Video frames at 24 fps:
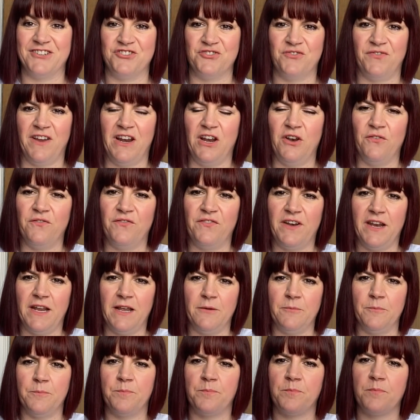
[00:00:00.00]
I loved it.
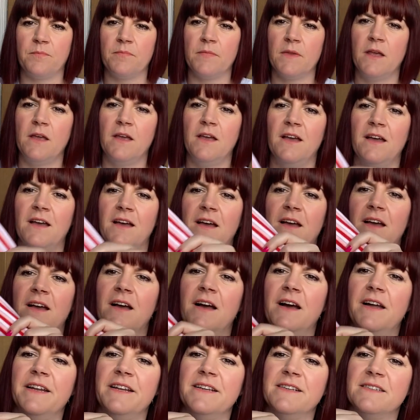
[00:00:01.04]

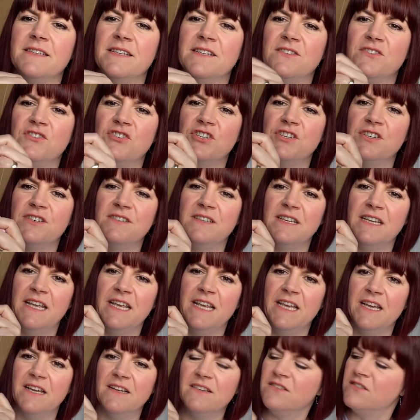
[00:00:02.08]
And it's this jersey
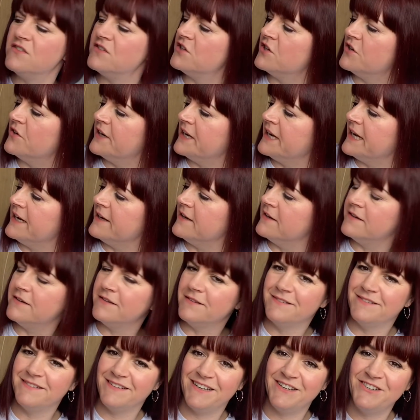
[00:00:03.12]
here. So it,
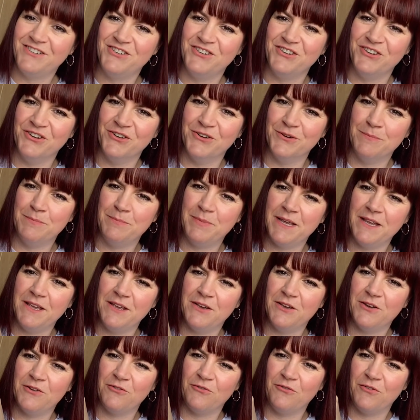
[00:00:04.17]
as you know,
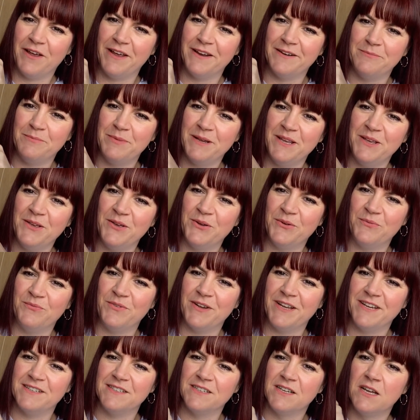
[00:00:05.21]
pink and red, pink and
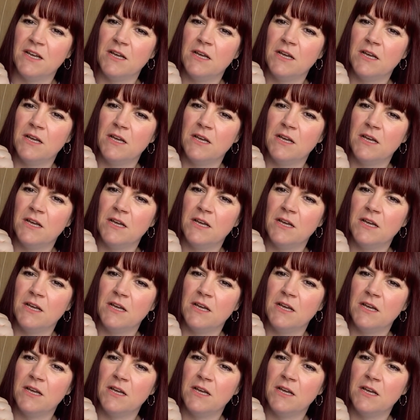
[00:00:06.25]
red.